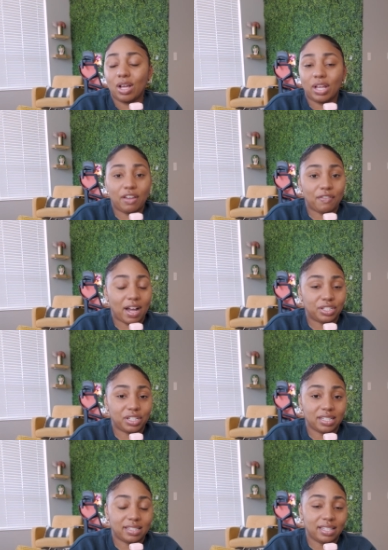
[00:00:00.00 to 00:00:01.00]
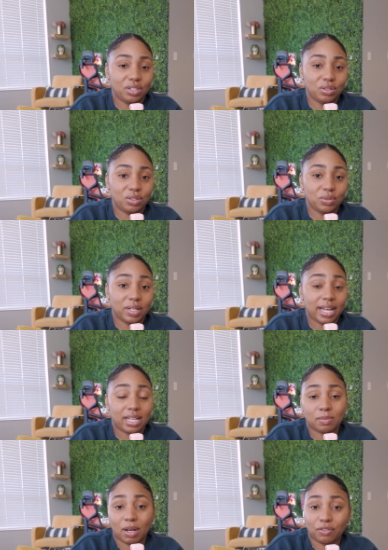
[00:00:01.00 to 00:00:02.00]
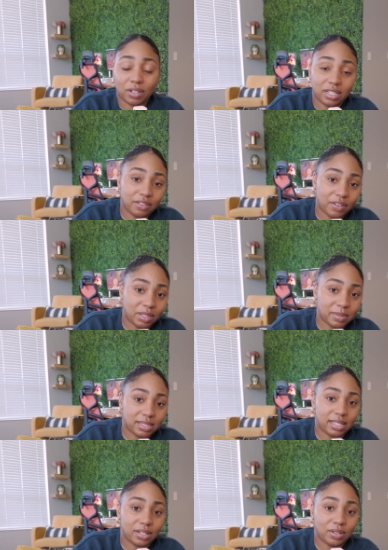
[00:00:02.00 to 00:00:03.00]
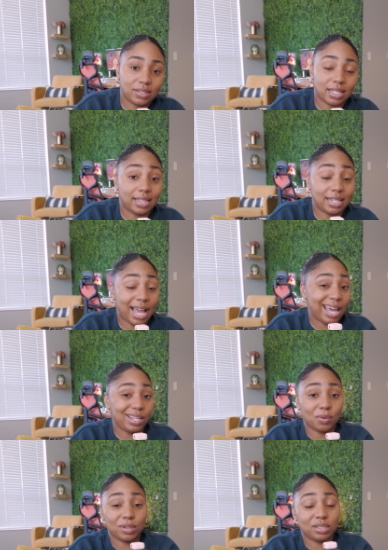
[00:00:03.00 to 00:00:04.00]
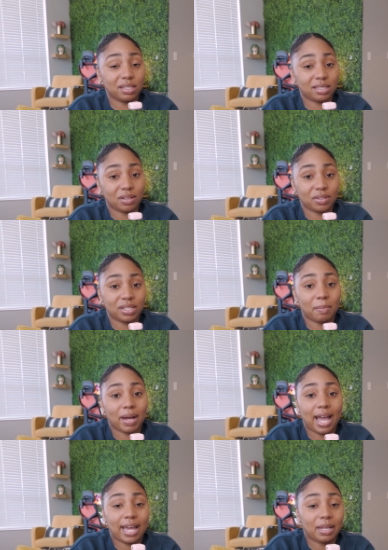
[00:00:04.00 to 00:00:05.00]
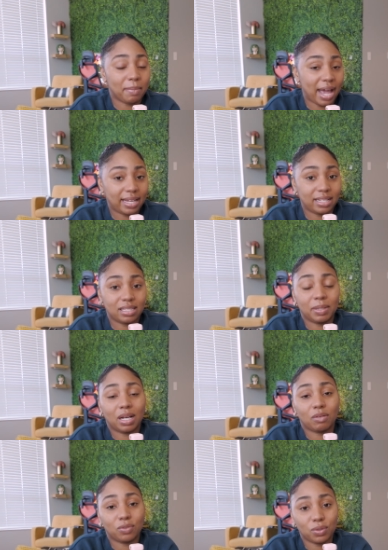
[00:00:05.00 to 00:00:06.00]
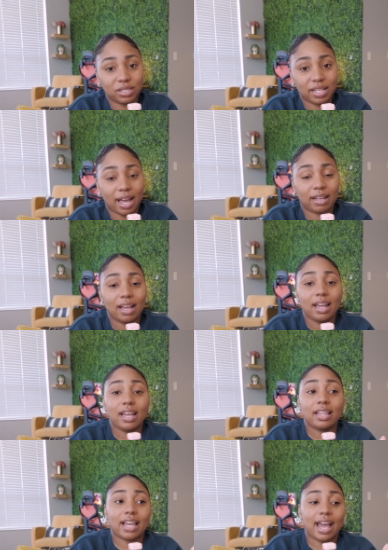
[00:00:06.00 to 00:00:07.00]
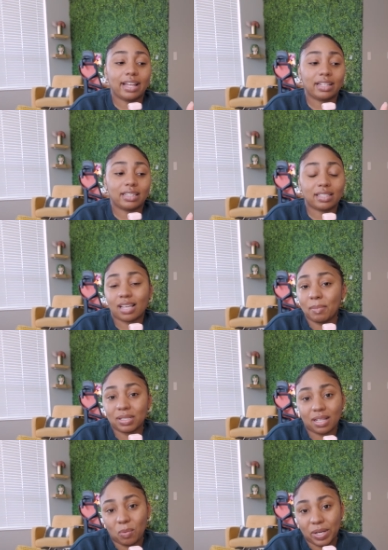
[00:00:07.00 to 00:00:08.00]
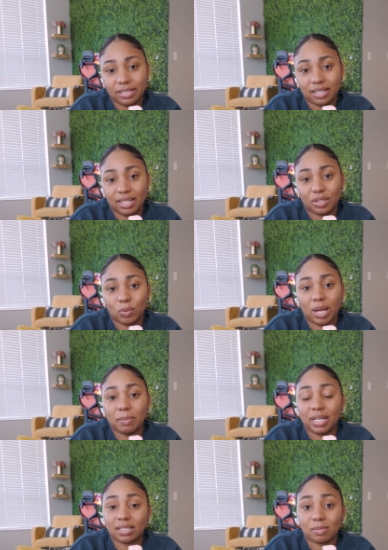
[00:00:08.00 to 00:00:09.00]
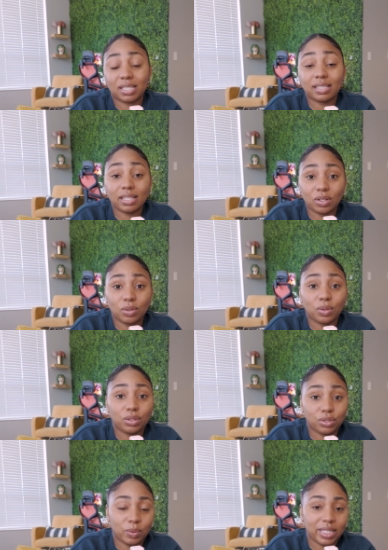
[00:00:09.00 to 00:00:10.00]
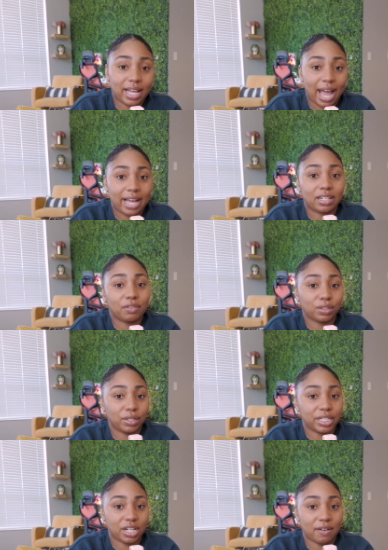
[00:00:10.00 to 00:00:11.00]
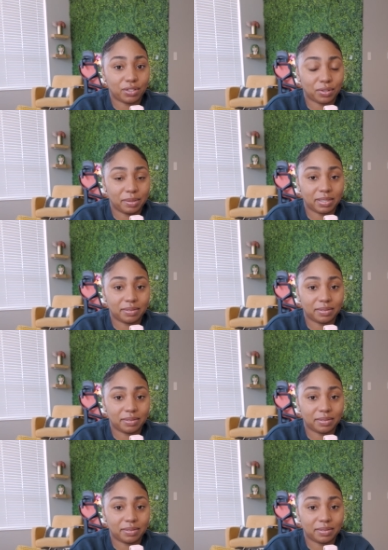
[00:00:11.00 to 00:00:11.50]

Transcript: if I should continue to enhance my front end development skills and then adding on to the skill set by adding back end to become full stack, that the time is not wasted either way because I'm still doing the act of learning JavaScript.